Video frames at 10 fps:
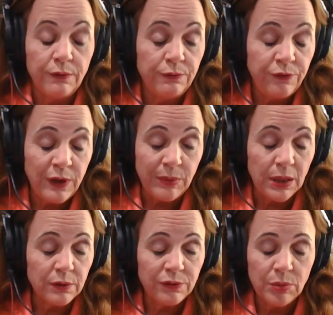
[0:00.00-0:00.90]

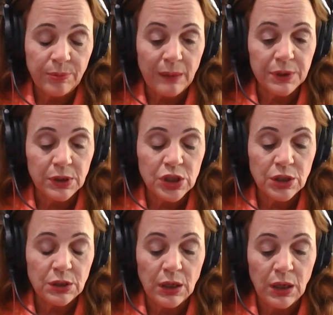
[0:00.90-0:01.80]
female, the female
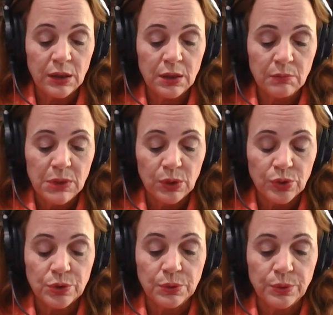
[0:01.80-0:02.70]
population in the middle
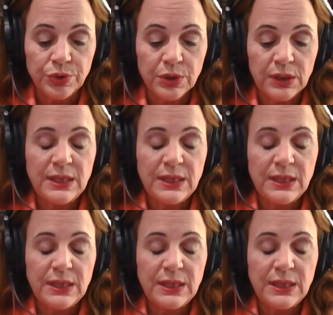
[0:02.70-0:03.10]
schools